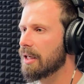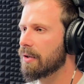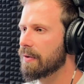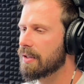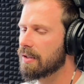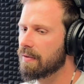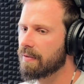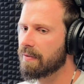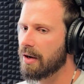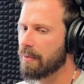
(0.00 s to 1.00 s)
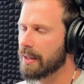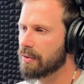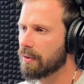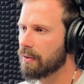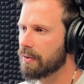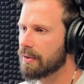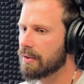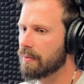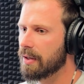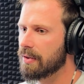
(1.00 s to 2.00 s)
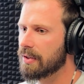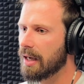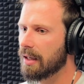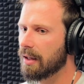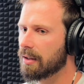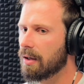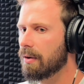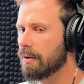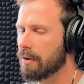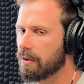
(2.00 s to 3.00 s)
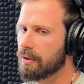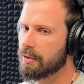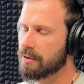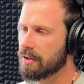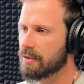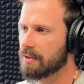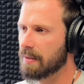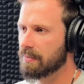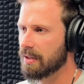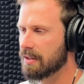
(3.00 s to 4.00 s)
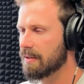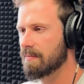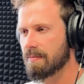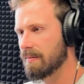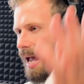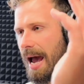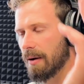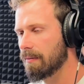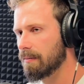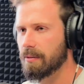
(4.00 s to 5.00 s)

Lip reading: ignorance of environmental laws, where you say like, oh no, you can just tip this out,